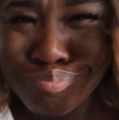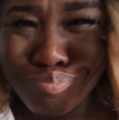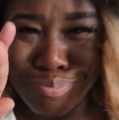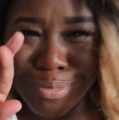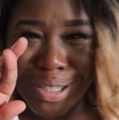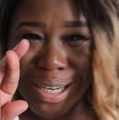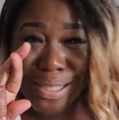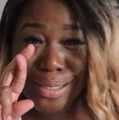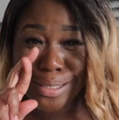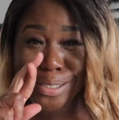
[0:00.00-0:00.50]

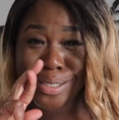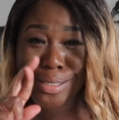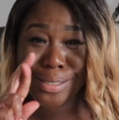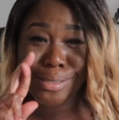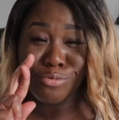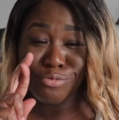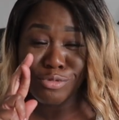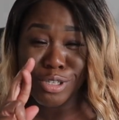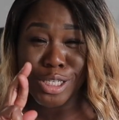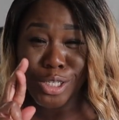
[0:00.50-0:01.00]
Let
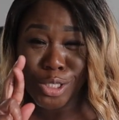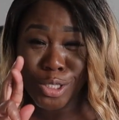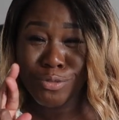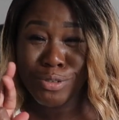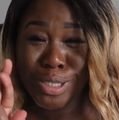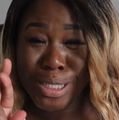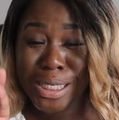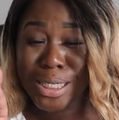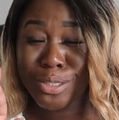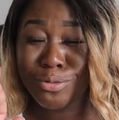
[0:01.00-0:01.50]
this really
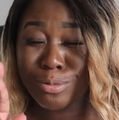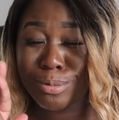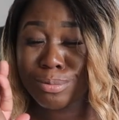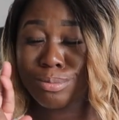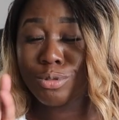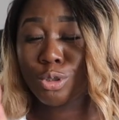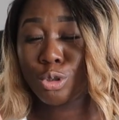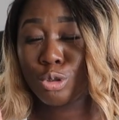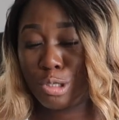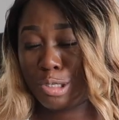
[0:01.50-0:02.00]

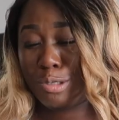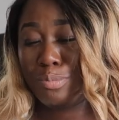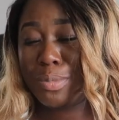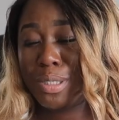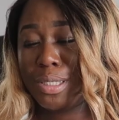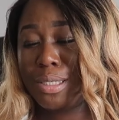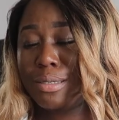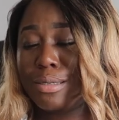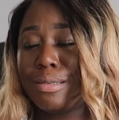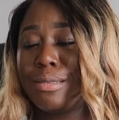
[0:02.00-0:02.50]
suit
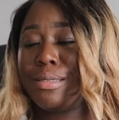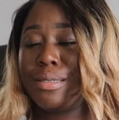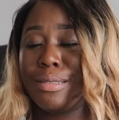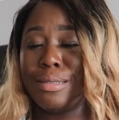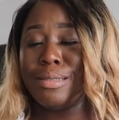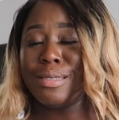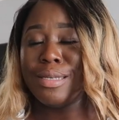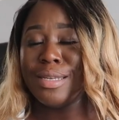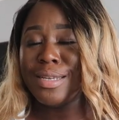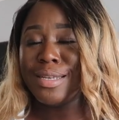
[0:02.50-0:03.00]
me, because
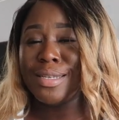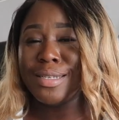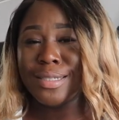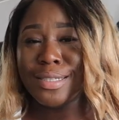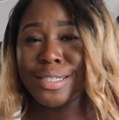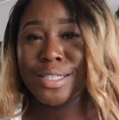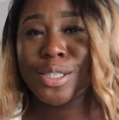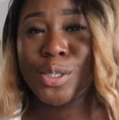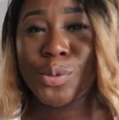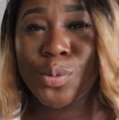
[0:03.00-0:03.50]

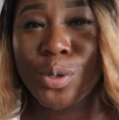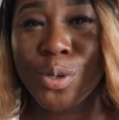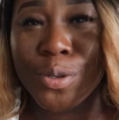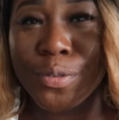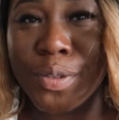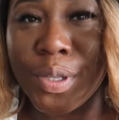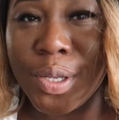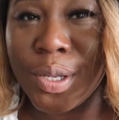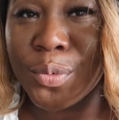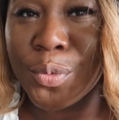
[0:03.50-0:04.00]
this is one
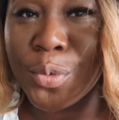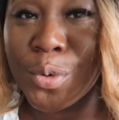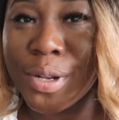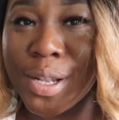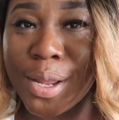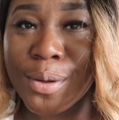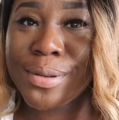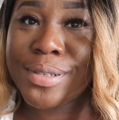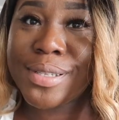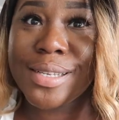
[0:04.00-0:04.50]
of the
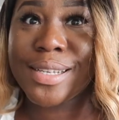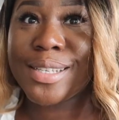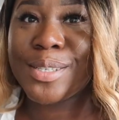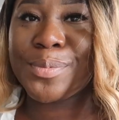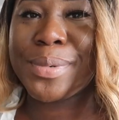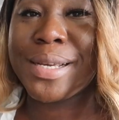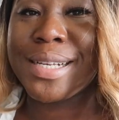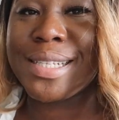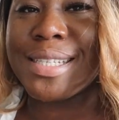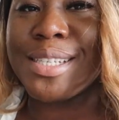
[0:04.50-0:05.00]
one I was
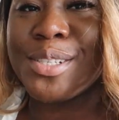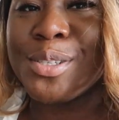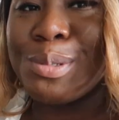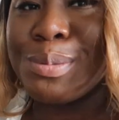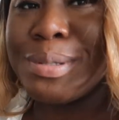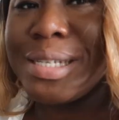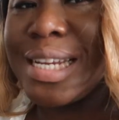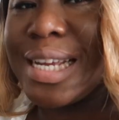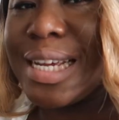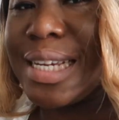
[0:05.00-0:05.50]
expecting
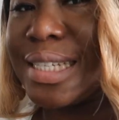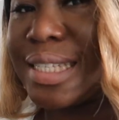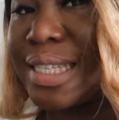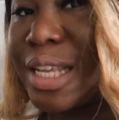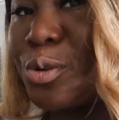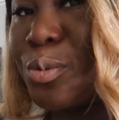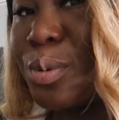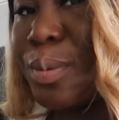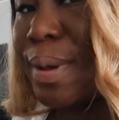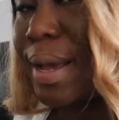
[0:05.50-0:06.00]
to be nice. I'll be